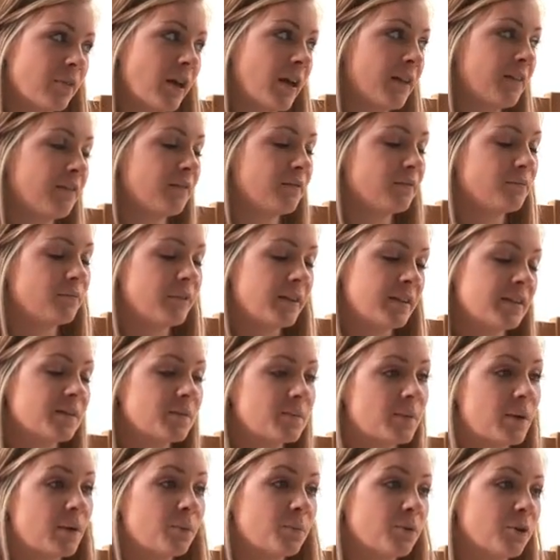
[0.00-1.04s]
and this
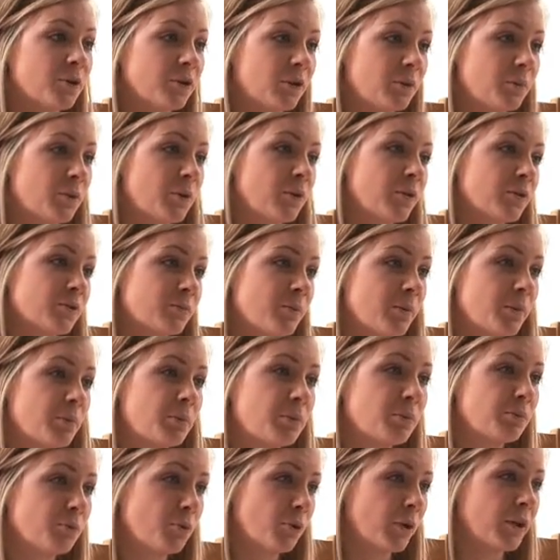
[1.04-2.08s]
is purely because we were
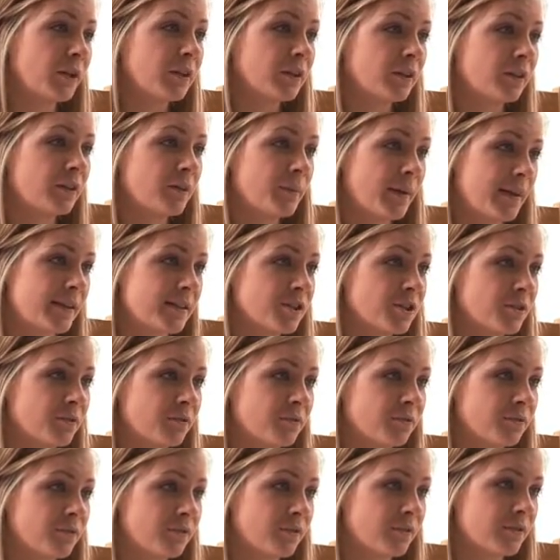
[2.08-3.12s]
promoting the message
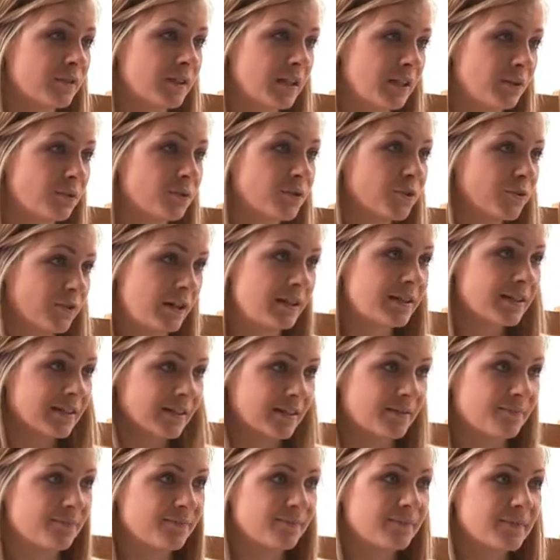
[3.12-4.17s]
of saying no to
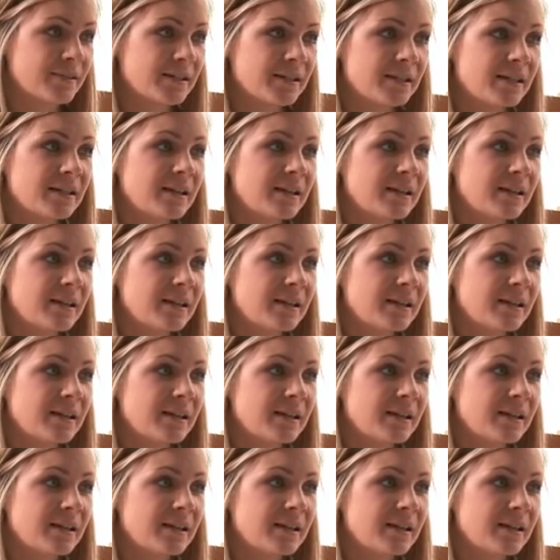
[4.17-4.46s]
racism